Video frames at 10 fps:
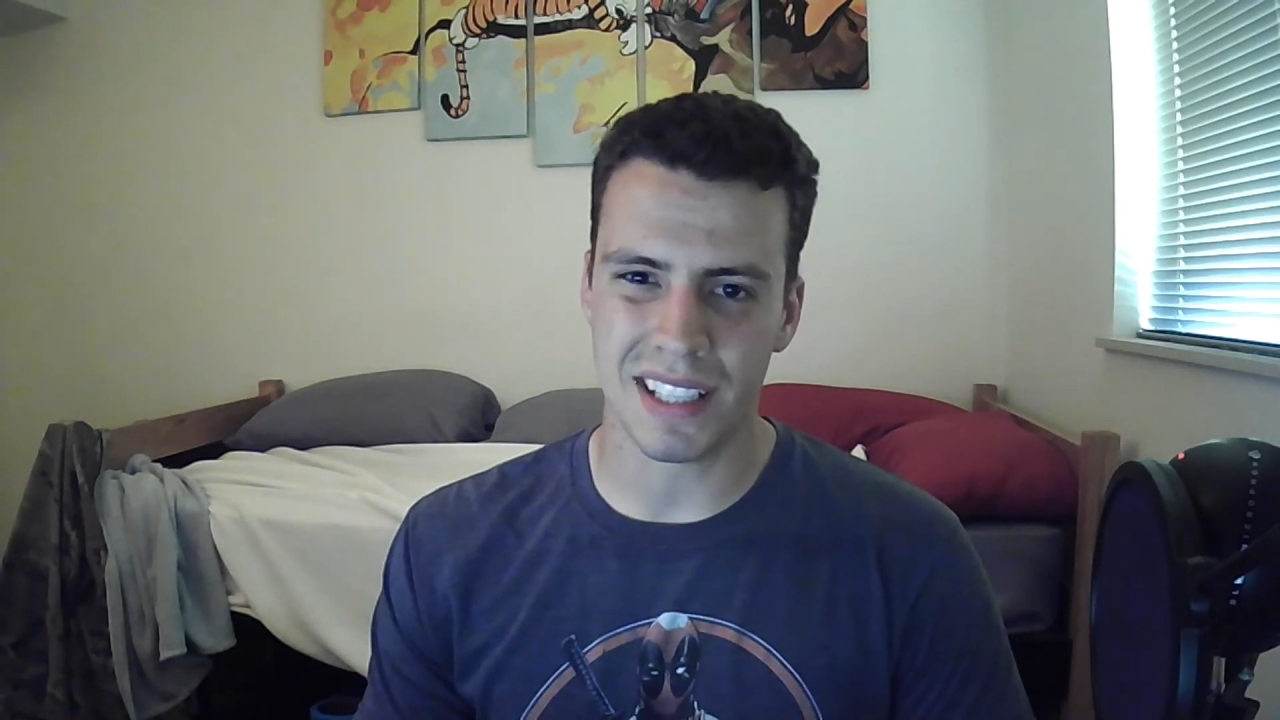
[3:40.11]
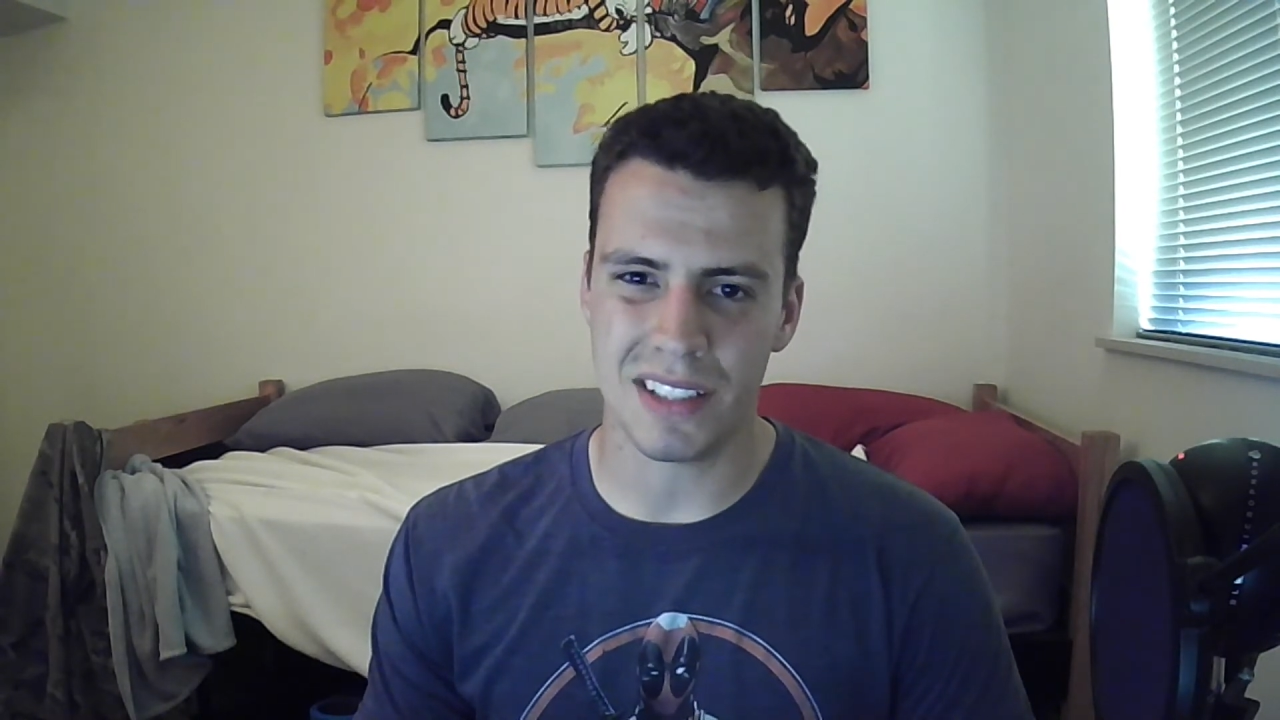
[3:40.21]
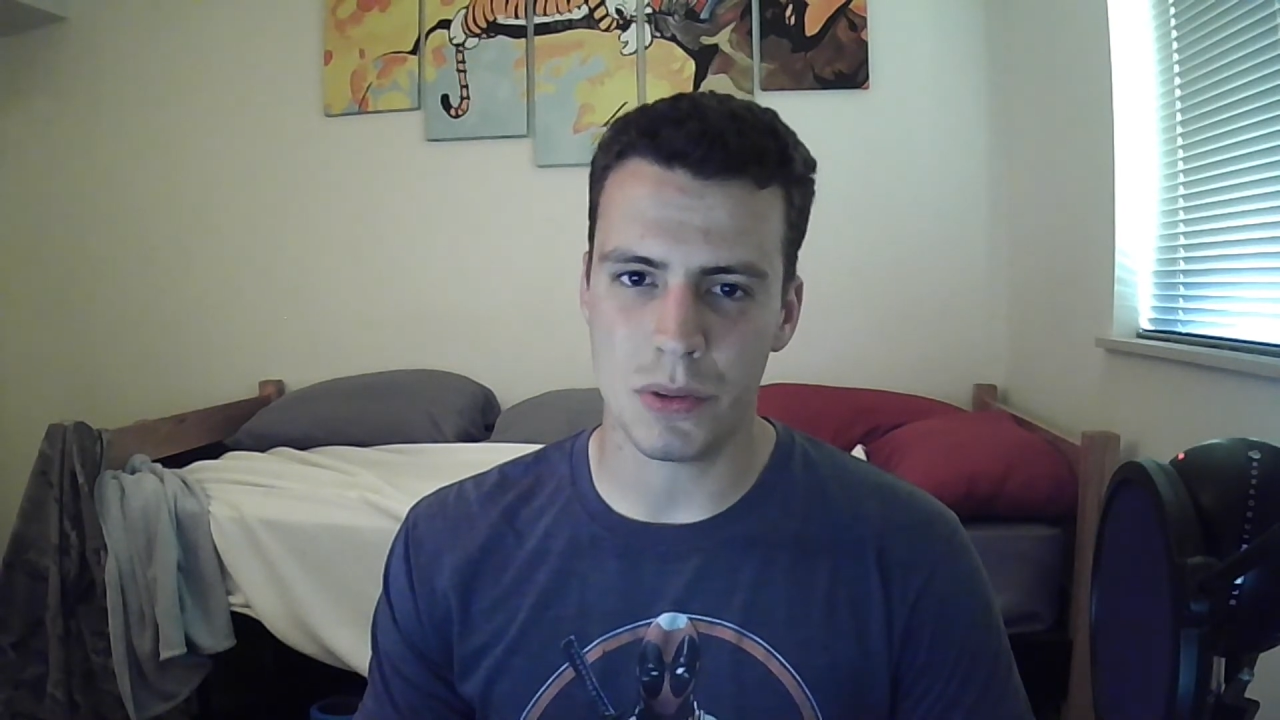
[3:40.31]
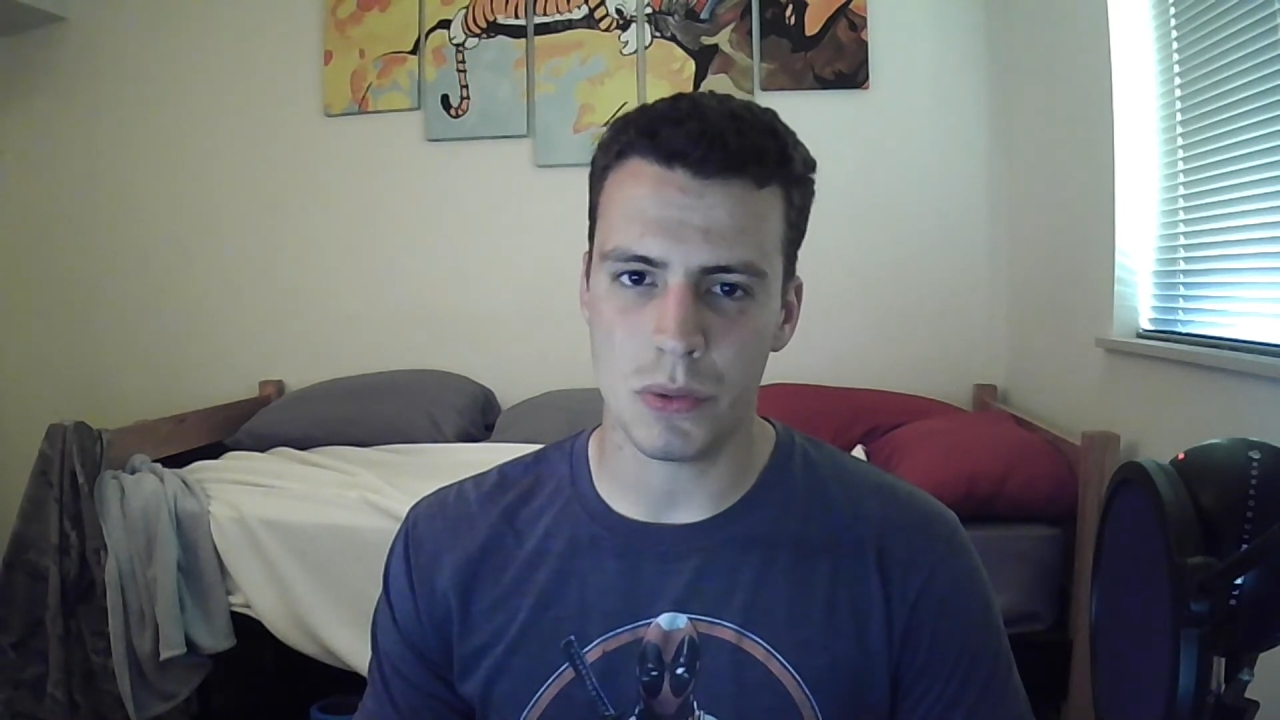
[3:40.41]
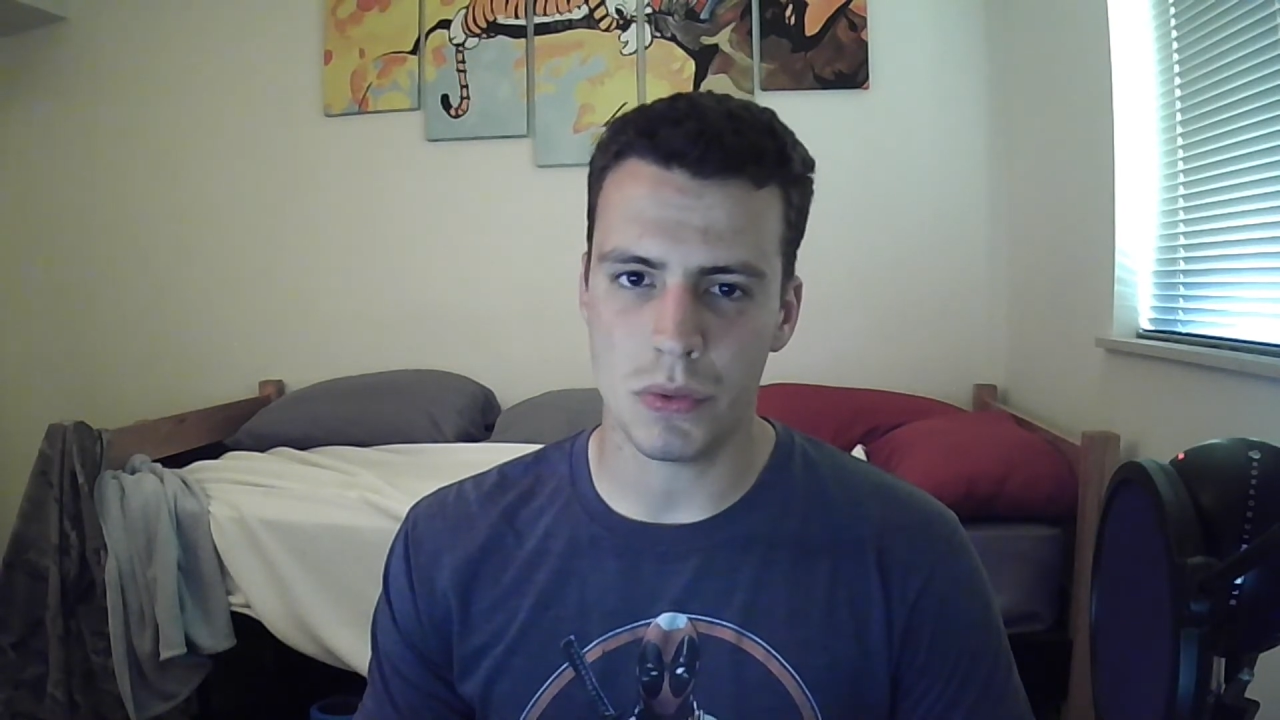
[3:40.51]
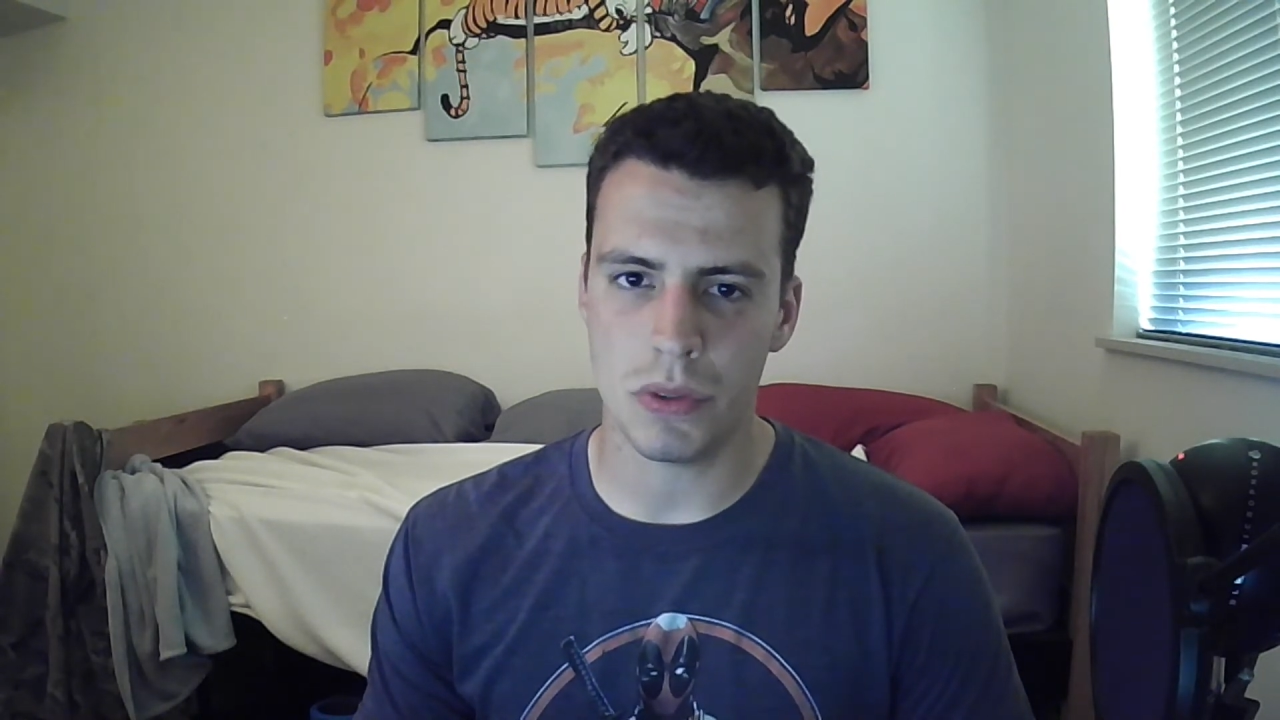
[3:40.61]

that you